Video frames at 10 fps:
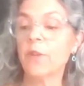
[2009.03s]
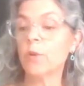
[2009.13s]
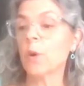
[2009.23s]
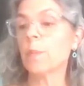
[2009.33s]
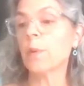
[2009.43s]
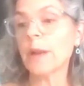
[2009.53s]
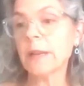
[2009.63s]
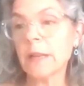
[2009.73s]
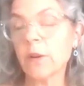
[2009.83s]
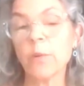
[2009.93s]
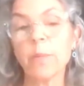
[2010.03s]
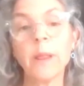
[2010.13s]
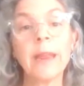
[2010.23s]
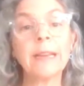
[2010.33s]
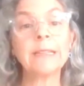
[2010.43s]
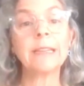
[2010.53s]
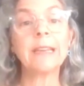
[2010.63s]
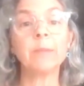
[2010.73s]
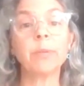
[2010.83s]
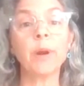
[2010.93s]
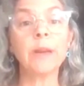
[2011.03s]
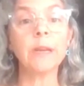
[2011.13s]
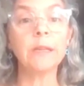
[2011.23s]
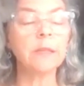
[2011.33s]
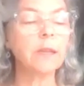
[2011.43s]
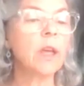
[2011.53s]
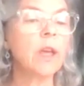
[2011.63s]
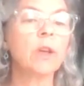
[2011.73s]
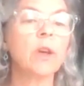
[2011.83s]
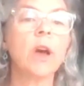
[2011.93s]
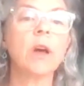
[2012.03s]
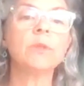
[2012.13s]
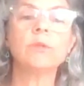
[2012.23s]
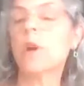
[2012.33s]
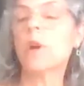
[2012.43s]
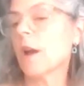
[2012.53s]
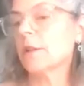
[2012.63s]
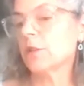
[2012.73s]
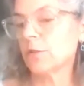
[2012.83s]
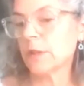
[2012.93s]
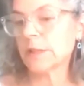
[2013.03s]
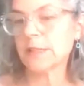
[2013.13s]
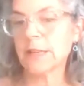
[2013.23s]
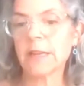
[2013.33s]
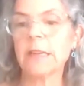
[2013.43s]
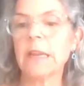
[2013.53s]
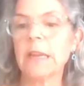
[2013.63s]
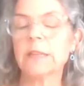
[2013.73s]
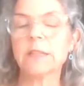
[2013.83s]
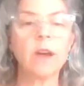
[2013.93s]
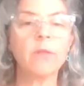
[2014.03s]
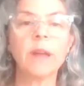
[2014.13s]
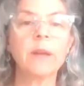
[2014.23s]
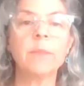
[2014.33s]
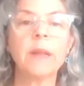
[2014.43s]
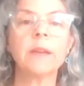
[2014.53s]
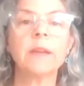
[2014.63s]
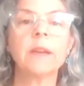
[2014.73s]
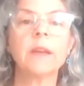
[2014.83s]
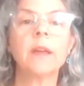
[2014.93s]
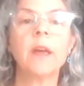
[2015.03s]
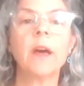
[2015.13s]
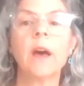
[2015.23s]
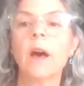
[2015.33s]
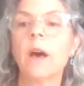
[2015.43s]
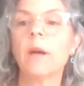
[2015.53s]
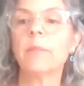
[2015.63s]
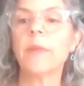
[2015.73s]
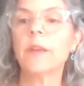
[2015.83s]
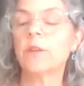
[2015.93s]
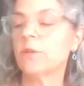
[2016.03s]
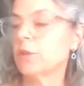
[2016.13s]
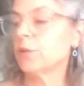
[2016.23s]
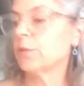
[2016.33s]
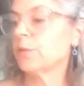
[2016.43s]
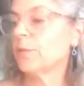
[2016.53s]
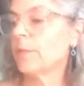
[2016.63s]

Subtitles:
you are pregnant or planning to get pregnant, do not do this technique. It's not recommended that you do.